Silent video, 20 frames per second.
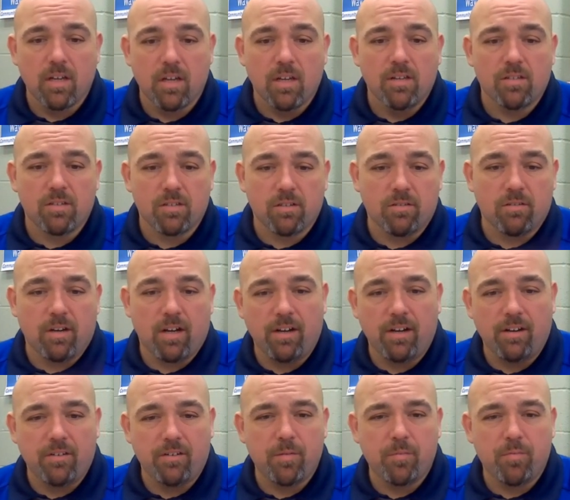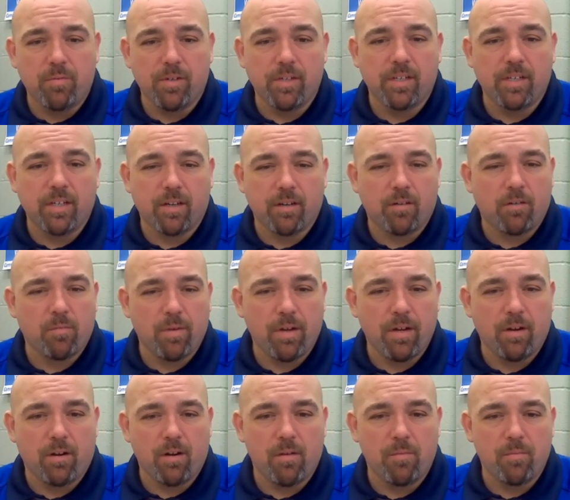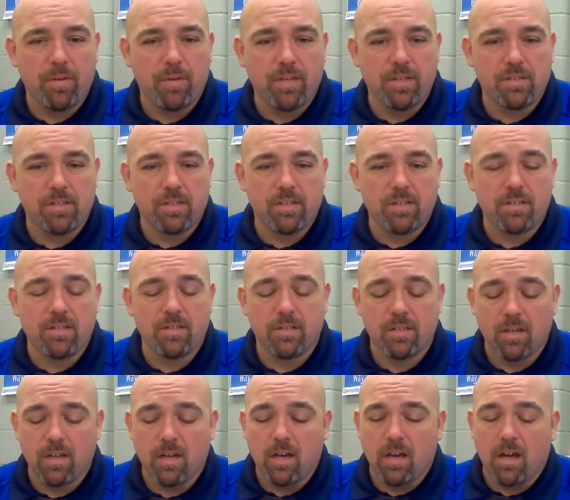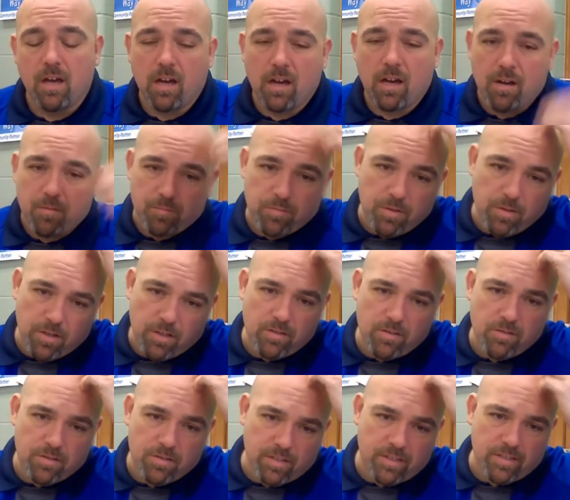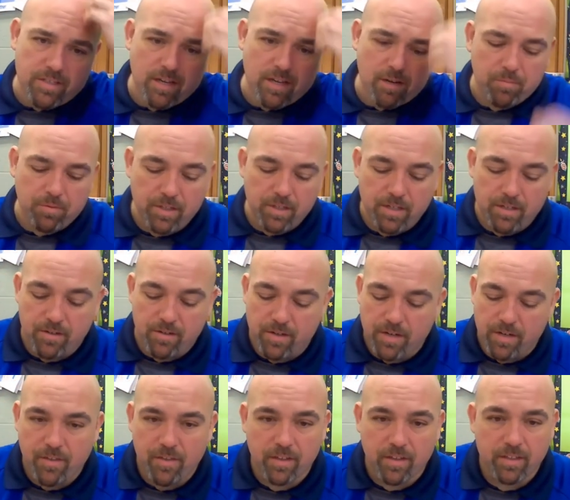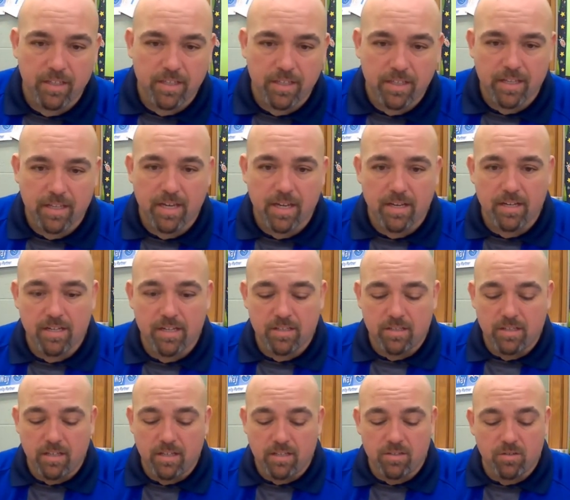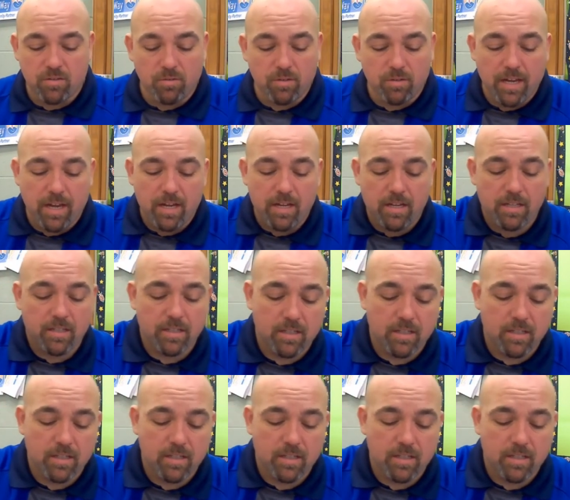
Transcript: So I already pre-cut all my heart pieces. You can use a template or anything like that. It's okay.